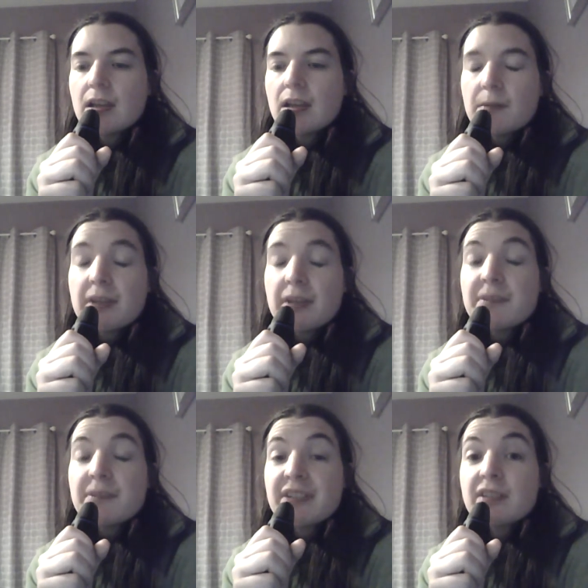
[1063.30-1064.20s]
But I'm
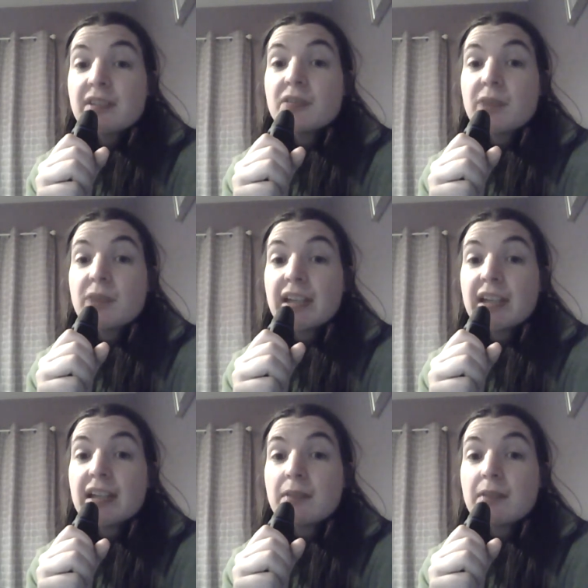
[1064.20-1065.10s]
still trying to
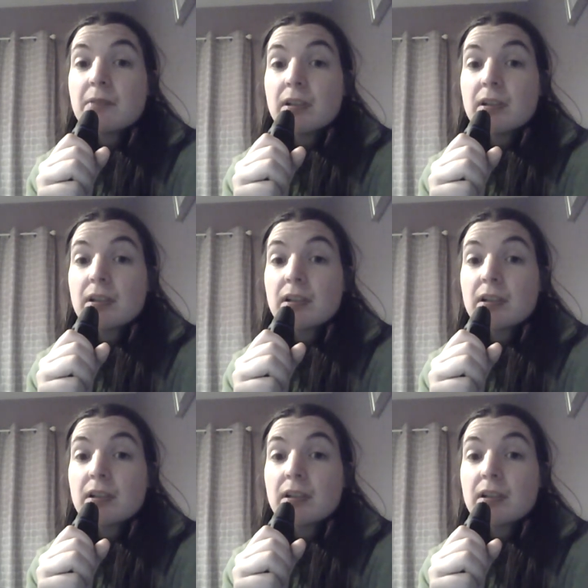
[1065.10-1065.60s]
get work.